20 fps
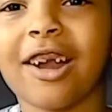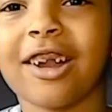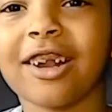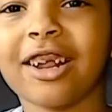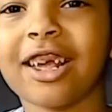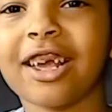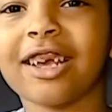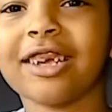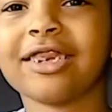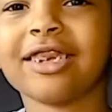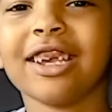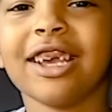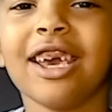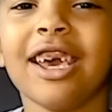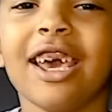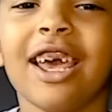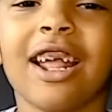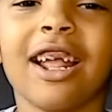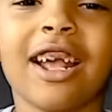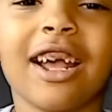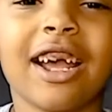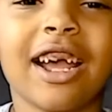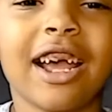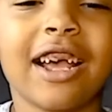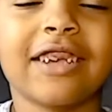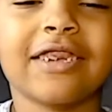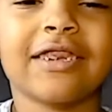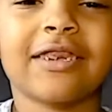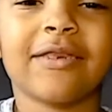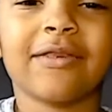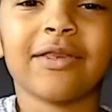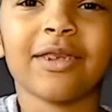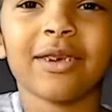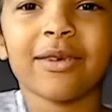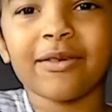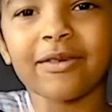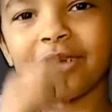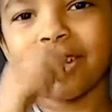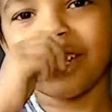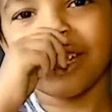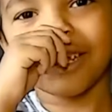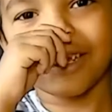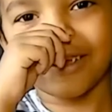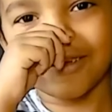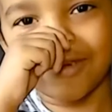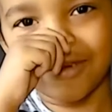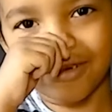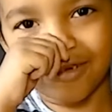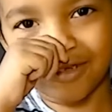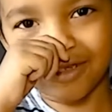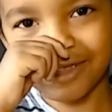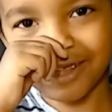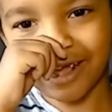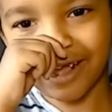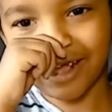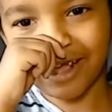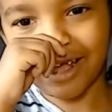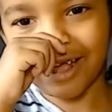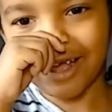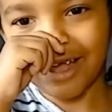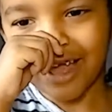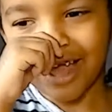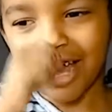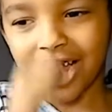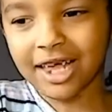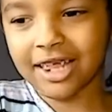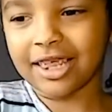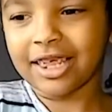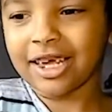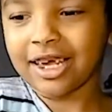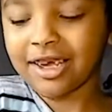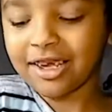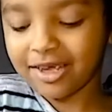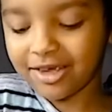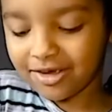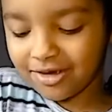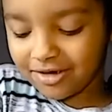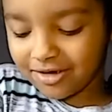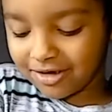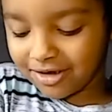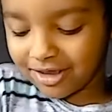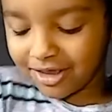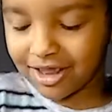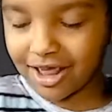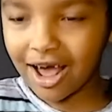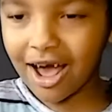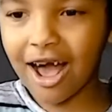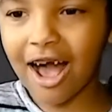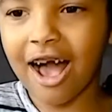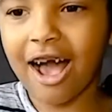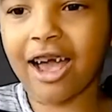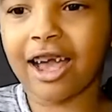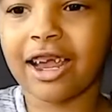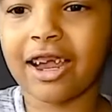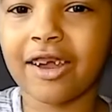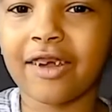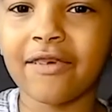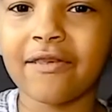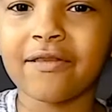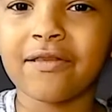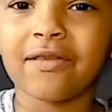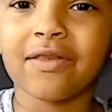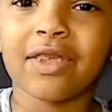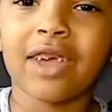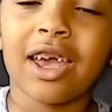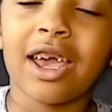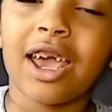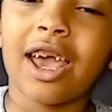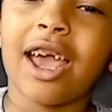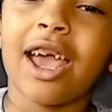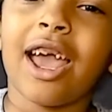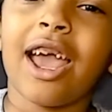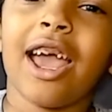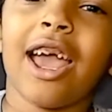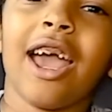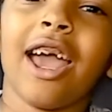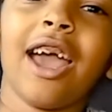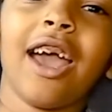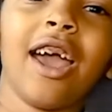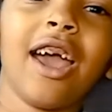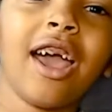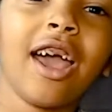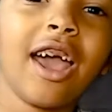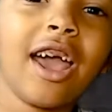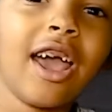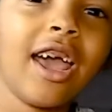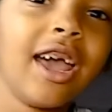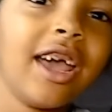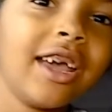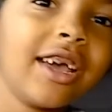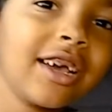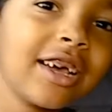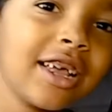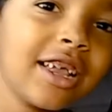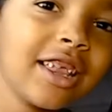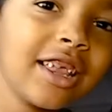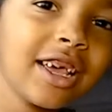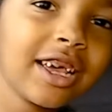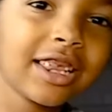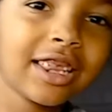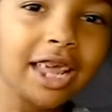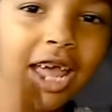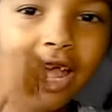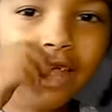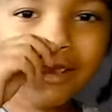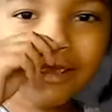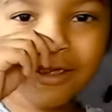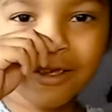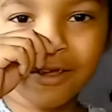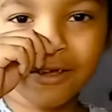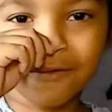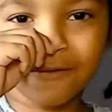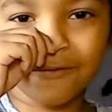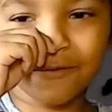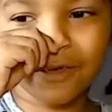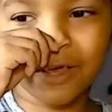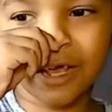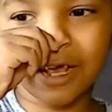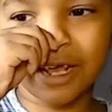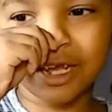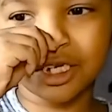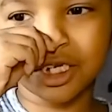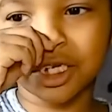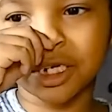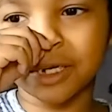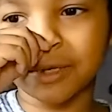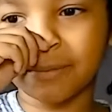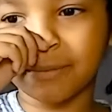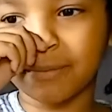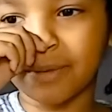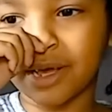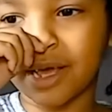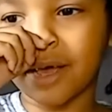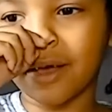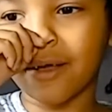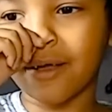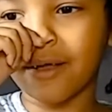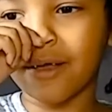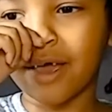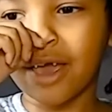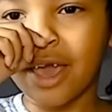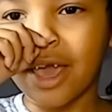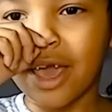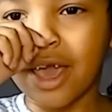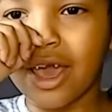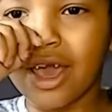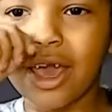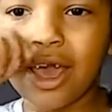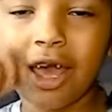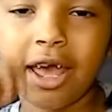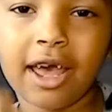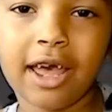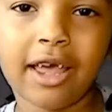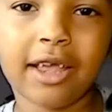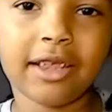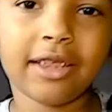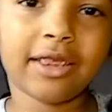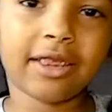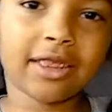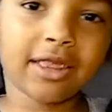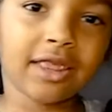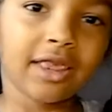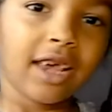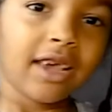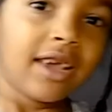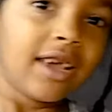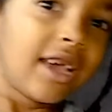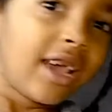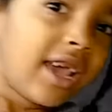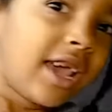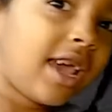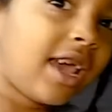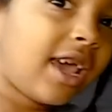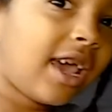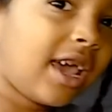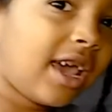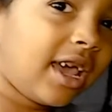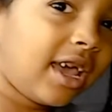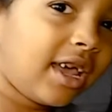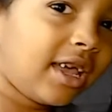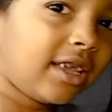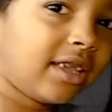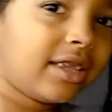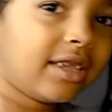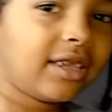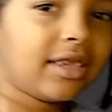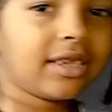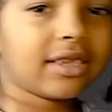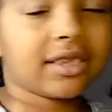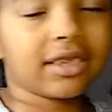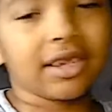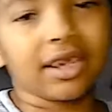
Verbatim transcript: And I have something really cool that I think you'll like. And click that notification bell and and